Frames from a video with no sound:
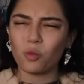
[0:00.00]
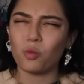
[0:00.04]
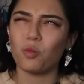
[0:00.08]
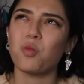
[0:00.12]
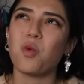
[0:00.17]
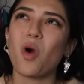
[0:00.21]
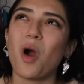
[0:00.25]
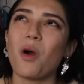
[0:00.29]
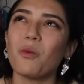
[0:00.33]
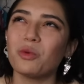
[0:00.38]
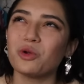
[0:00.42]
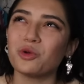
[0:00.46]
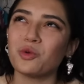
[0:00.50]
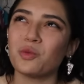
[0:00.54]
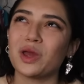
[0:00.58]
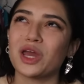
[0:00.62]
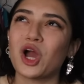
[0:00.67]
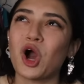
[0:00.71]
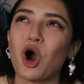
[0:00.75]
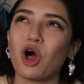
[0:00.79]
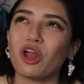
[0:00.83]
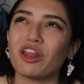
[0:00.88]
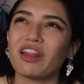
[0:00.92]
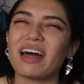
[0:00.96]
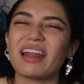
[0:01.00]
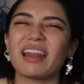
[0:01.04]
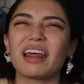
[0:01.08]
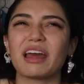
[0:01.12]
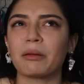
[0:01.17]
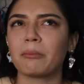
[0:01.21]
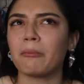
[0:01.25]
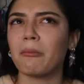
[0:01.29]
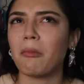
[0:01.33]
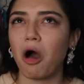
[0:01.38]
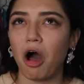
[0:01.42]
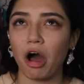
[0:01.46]
What would we call that?
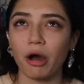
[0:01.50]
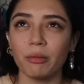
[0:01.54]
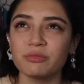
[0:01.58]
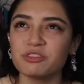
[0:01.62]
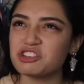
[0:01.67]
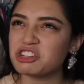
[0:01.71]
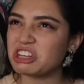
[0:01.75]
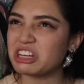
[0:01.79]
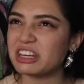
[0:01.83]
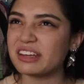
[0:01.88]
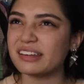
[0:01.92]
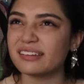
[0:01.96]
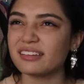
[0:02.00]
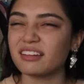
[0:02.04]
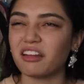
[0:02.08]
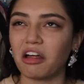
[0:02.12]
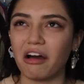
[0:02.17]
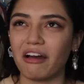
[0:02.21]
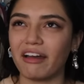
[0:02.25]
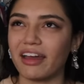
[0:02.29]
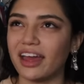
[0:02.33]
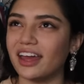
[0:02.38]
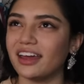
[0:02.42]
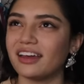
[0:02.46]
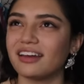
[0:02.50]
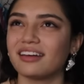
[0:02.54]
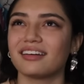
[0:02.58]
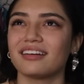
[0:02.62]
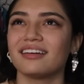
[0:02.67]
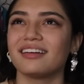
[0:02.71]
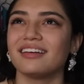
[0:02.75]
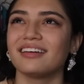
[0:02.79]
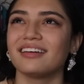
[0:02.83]
Like mom jean, like